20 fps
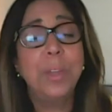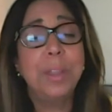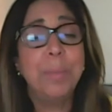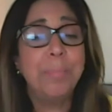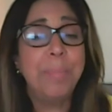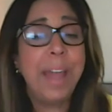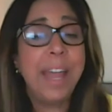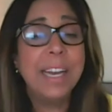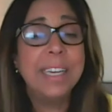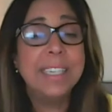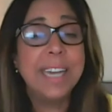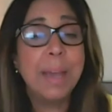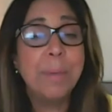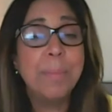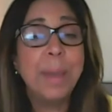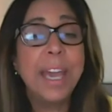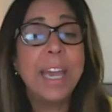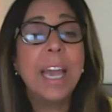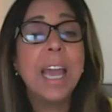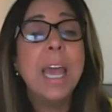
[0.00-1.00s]
with the
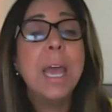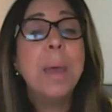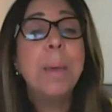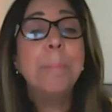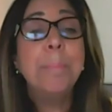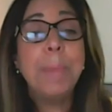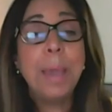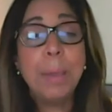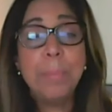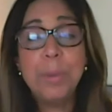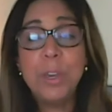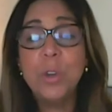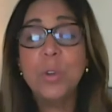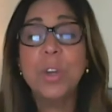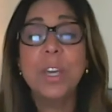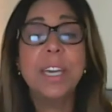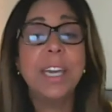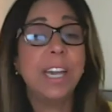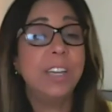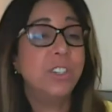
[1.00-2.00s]
pandemic. Maybe you
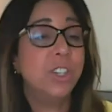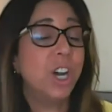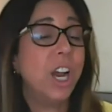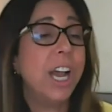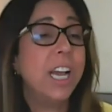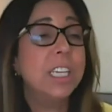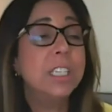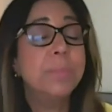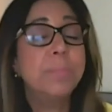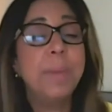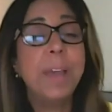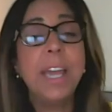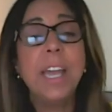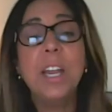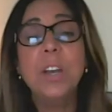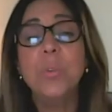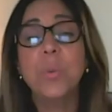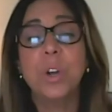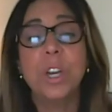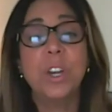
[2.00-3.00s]
can get your
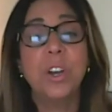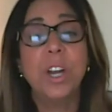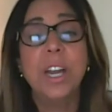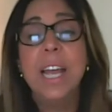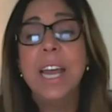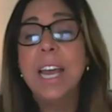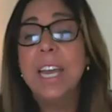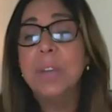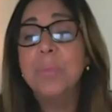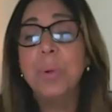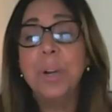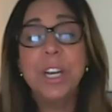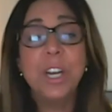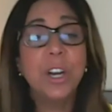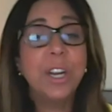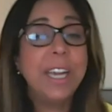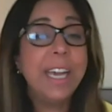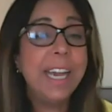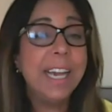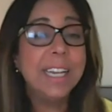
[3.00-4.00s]
husband or your one of
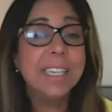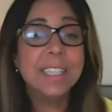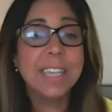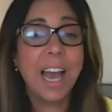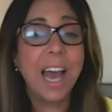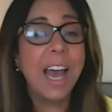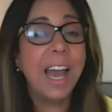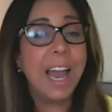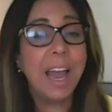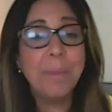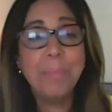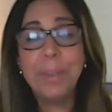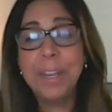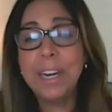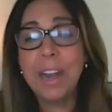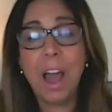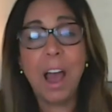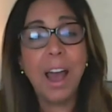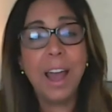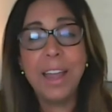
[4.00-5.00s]
your kids. I, I
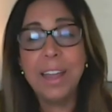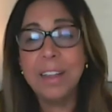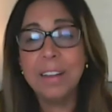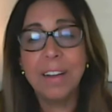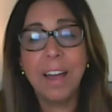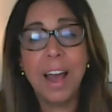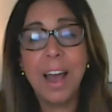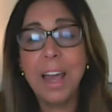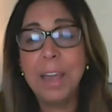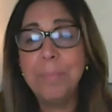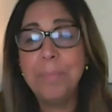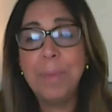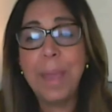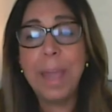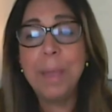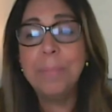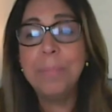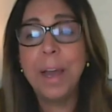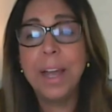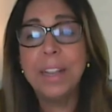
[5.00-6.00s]
mean, I I
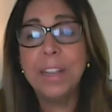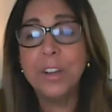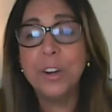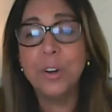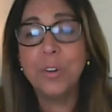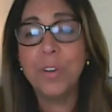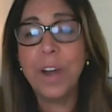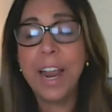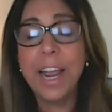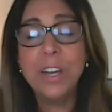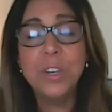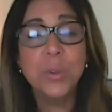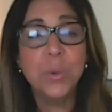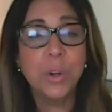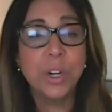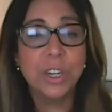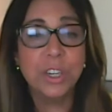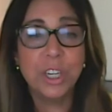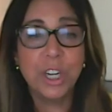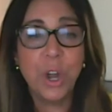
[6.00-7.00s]
pay my little
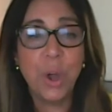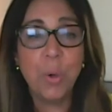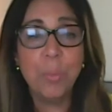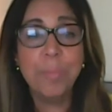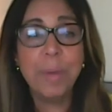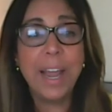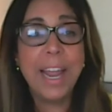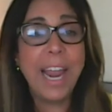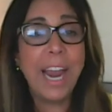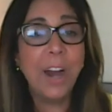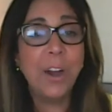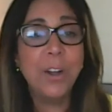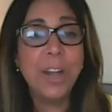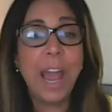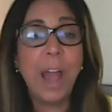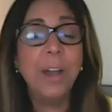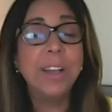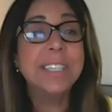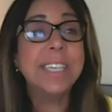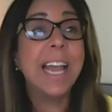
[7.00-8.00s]
granddaughter to comb my hair
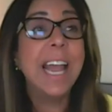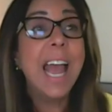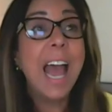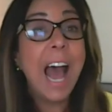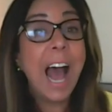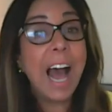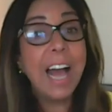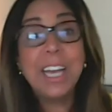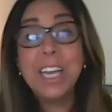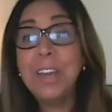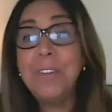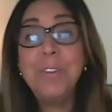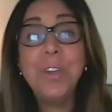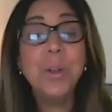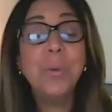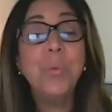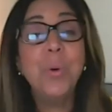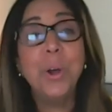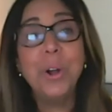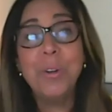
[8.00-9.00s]
now. I say, I'll give
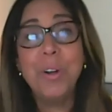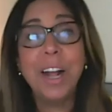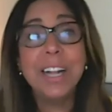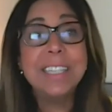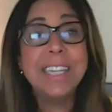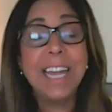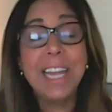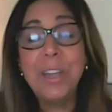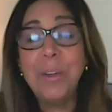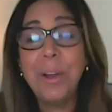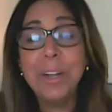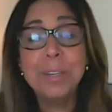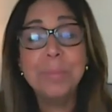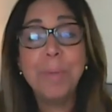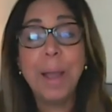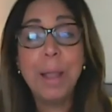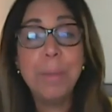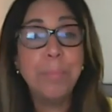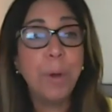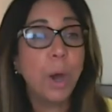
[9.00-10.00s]
you a quarter, I'll take you out to
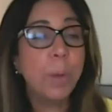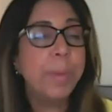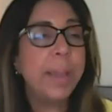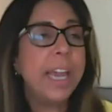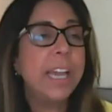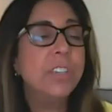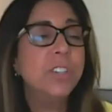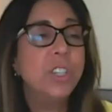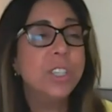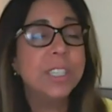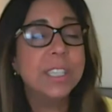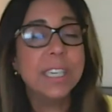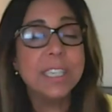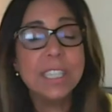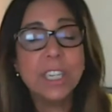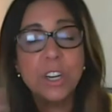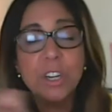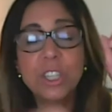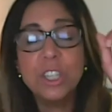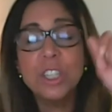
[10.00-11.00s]
buy a Barbie, and she
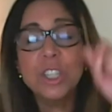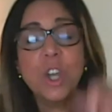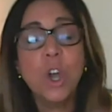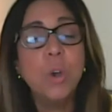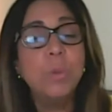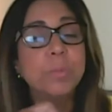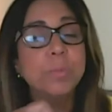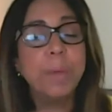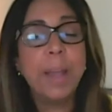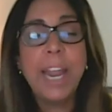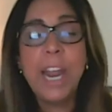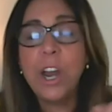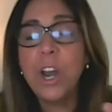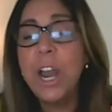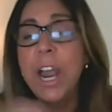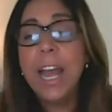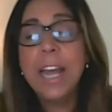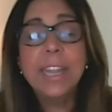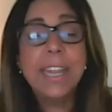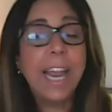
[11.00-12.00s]
sits there and just combs my
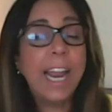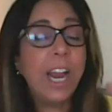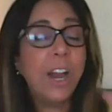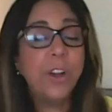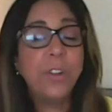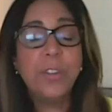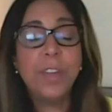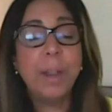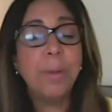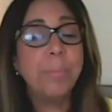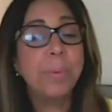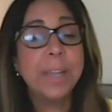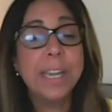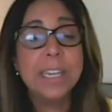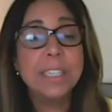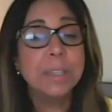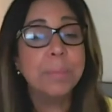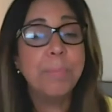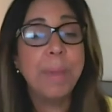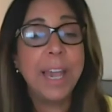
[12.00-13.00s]
hair. The hair therapy
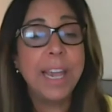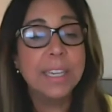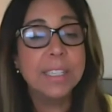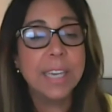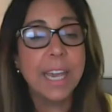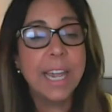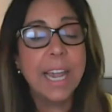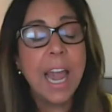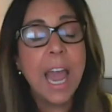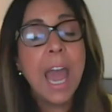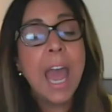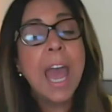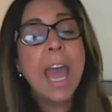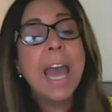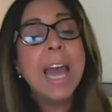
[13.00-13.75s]
is amazing.